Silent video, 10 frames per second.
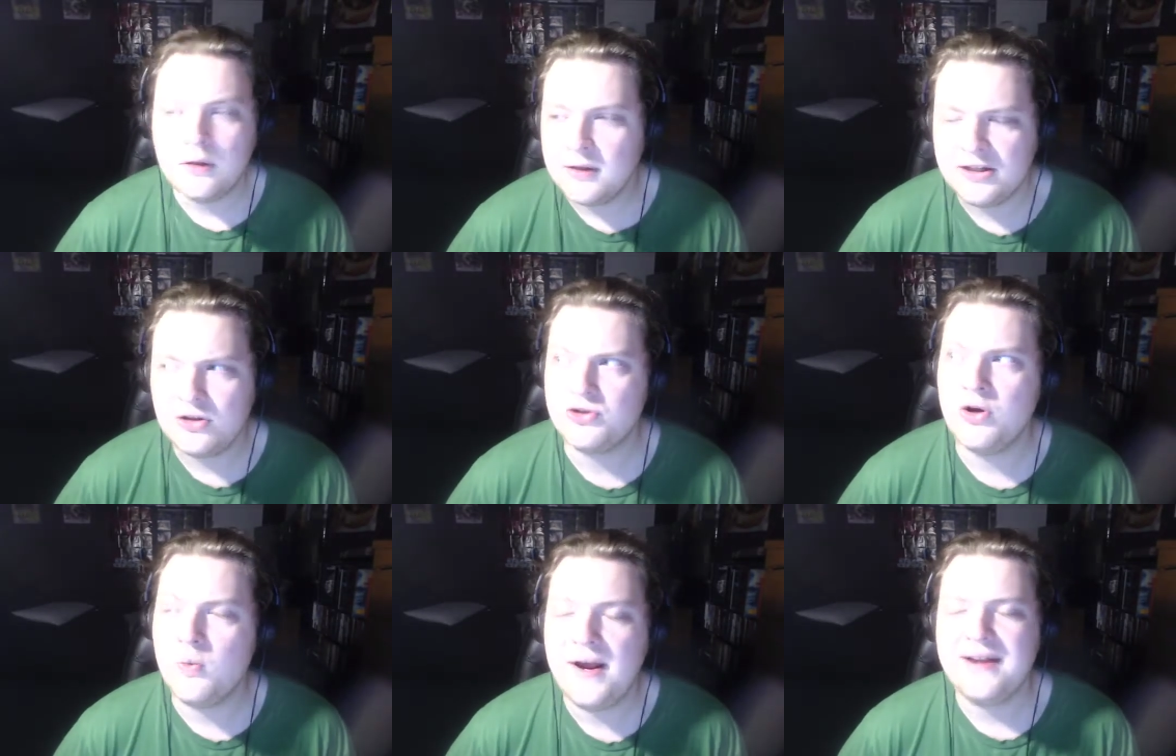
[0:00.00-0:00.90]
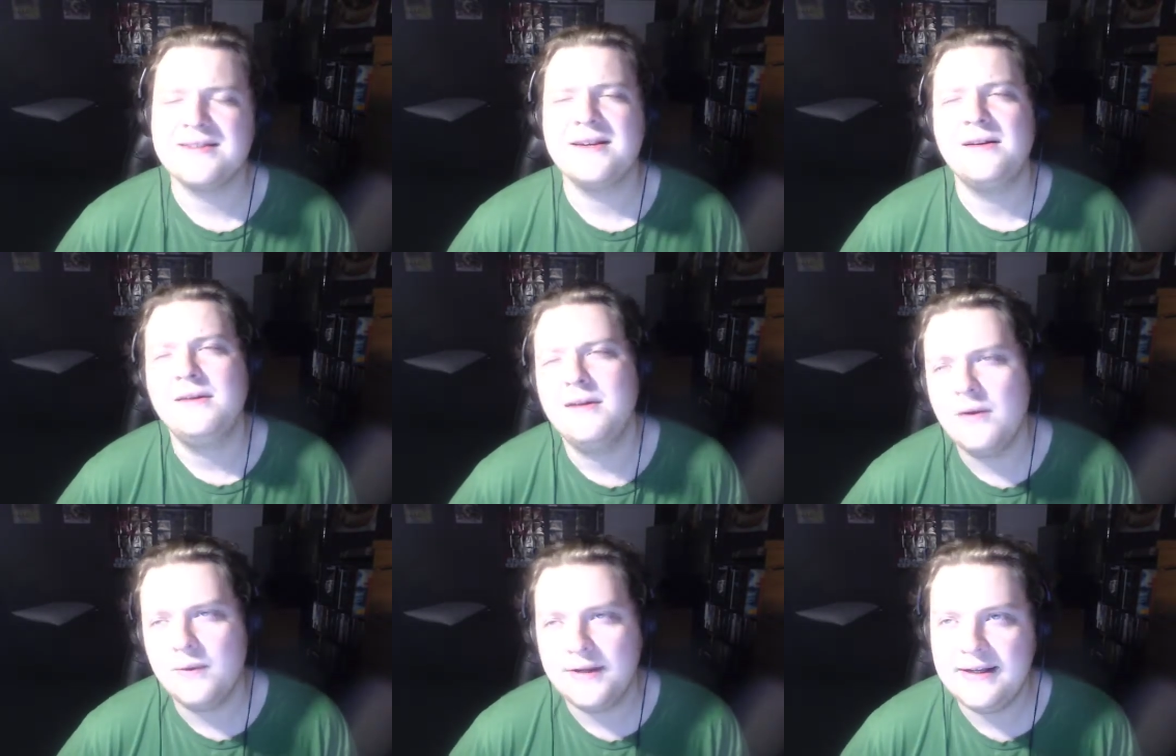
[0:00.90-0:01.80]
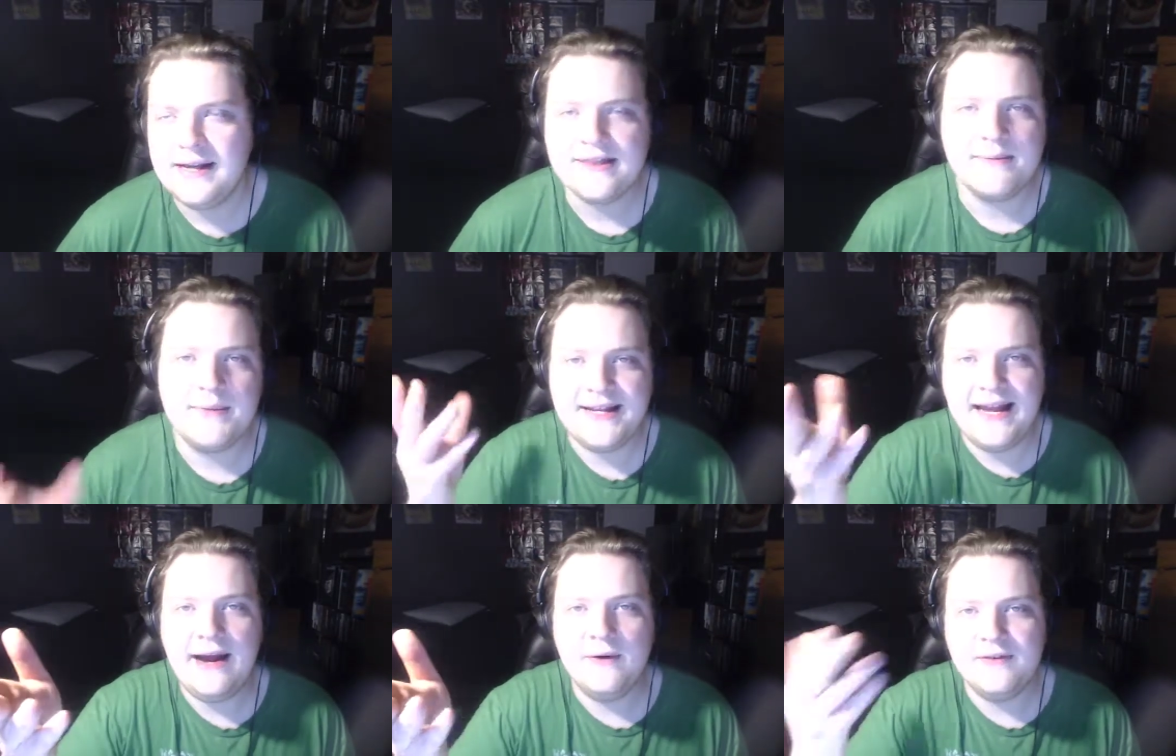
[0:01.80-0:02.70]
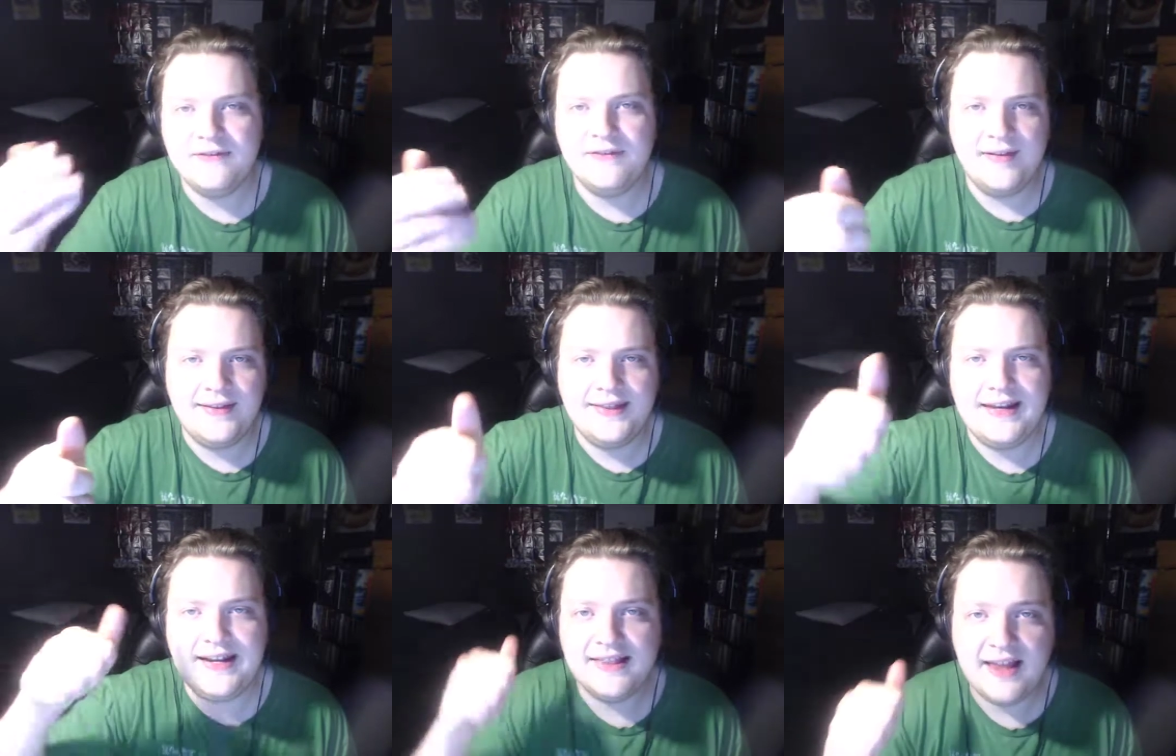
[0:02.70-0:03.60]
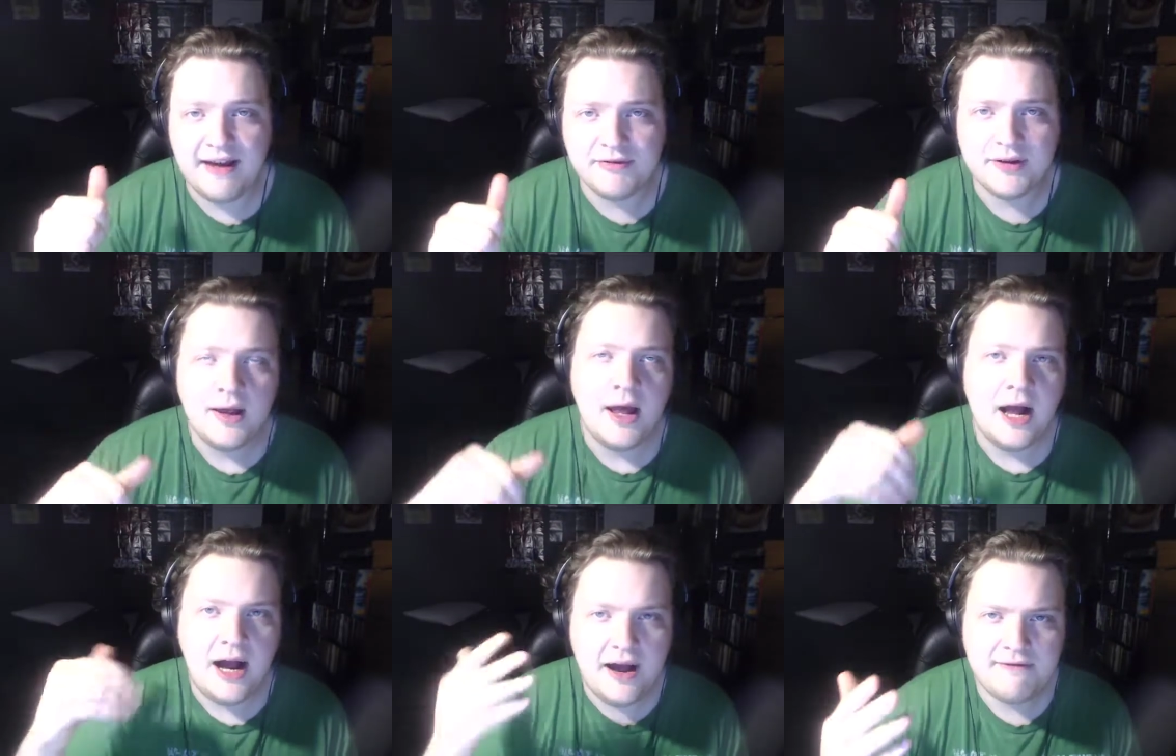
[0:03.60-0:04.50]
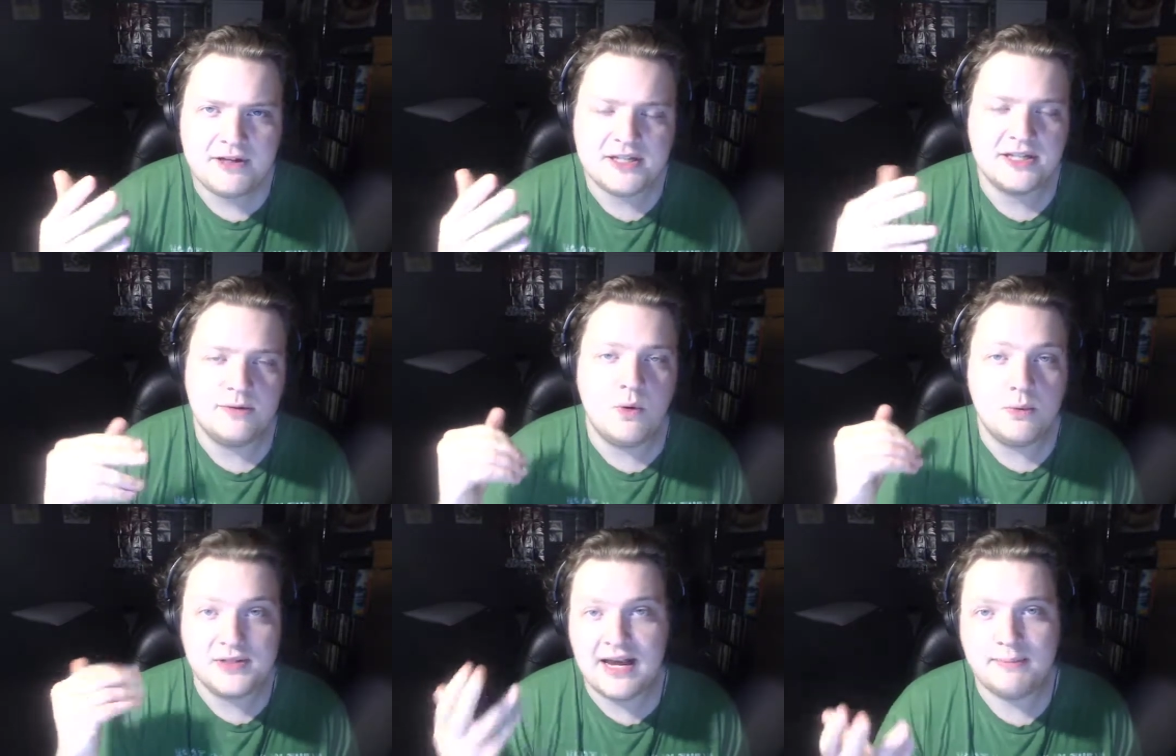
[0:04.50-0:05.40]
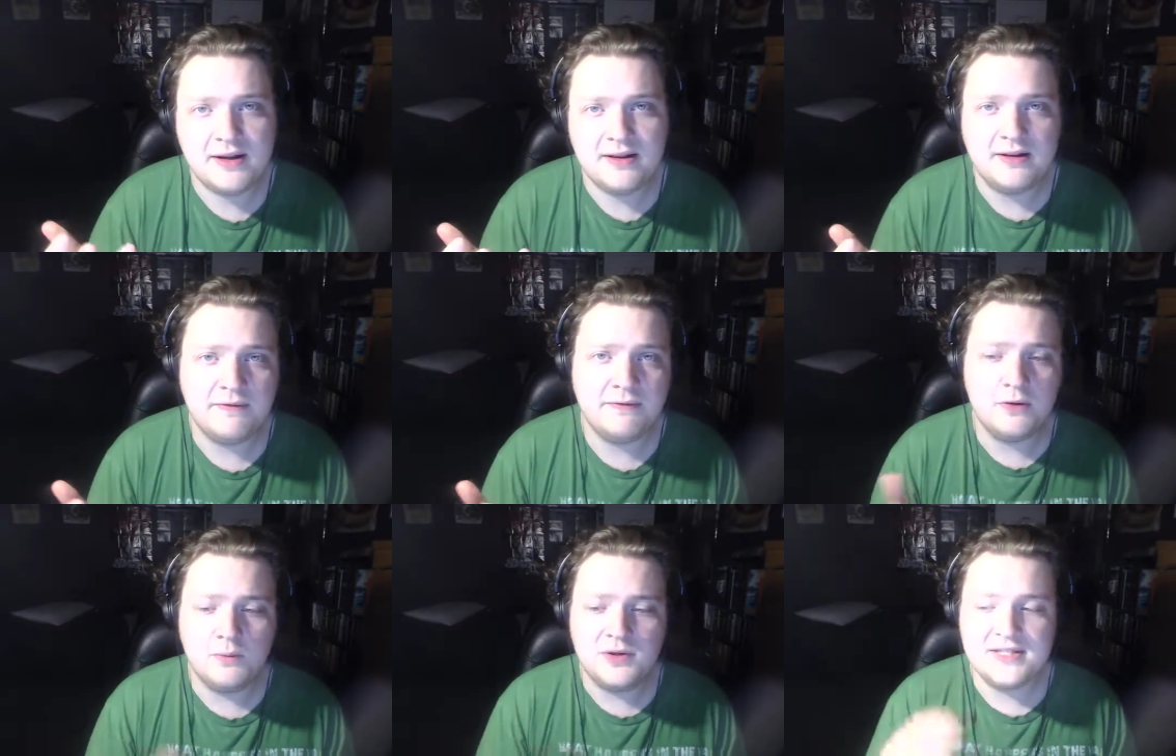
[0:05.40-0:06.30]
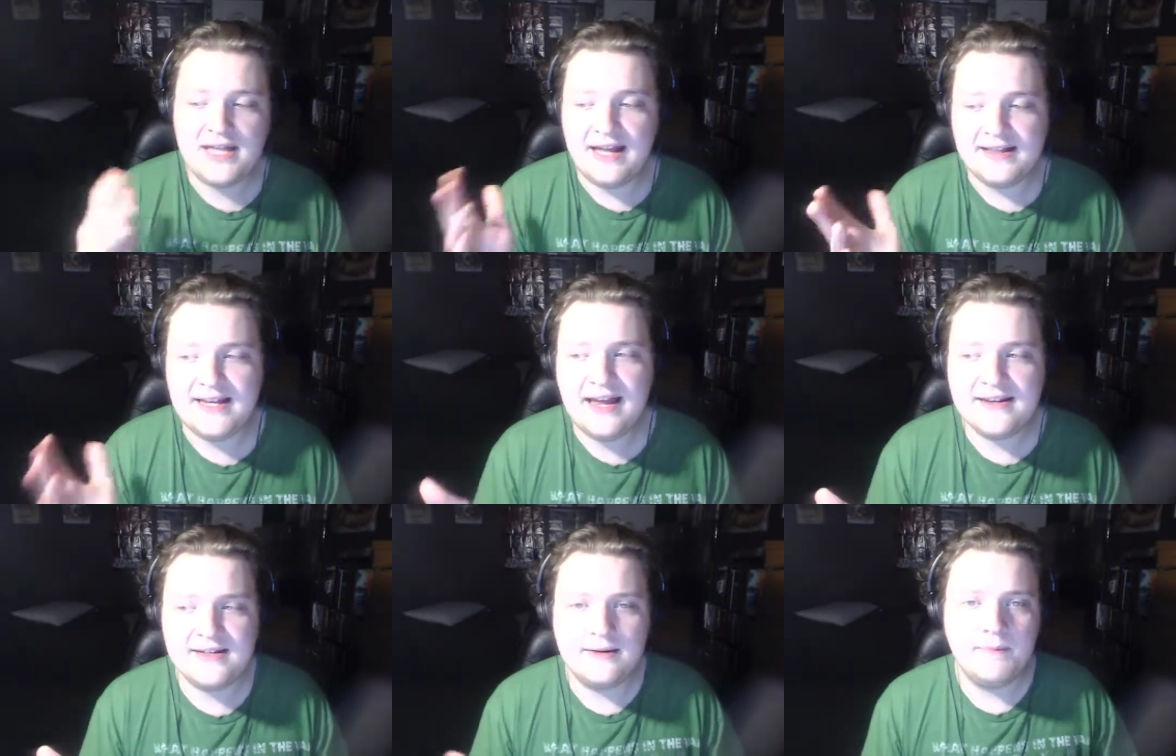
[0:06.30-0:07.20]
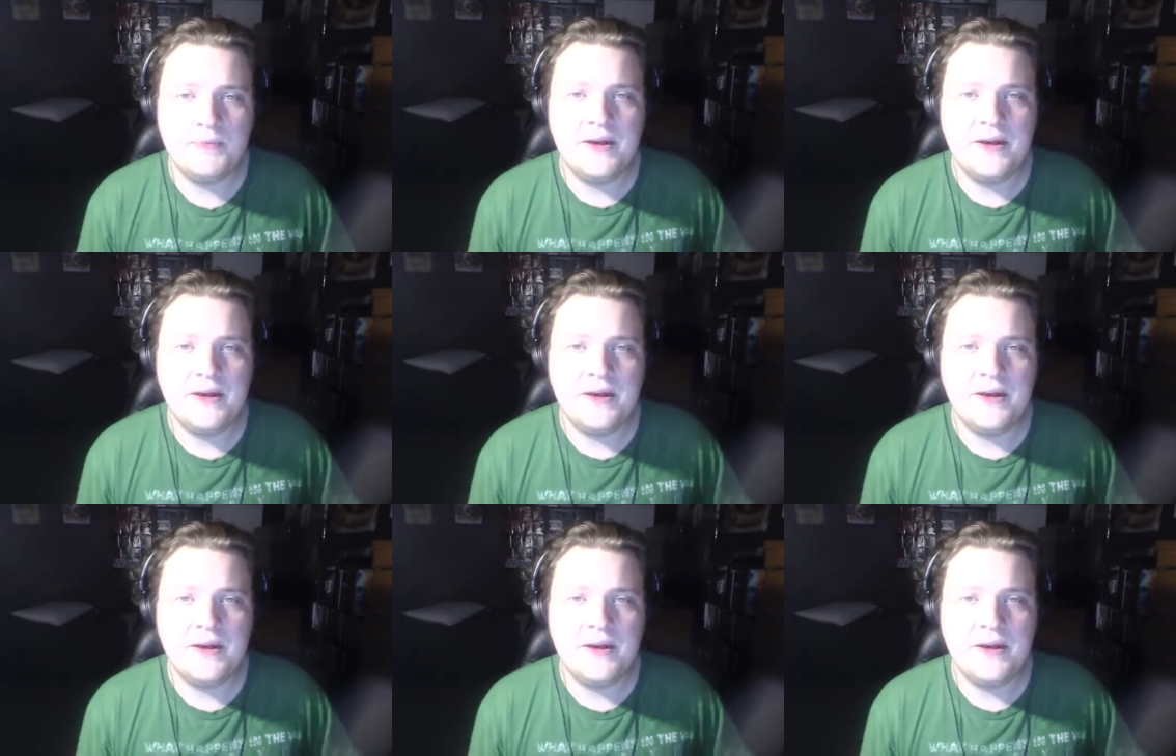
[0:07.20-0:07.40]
Like there's no way. And it's like no, he got the money out of the vent and then he left obviously what was happening in the film was the, at the ending,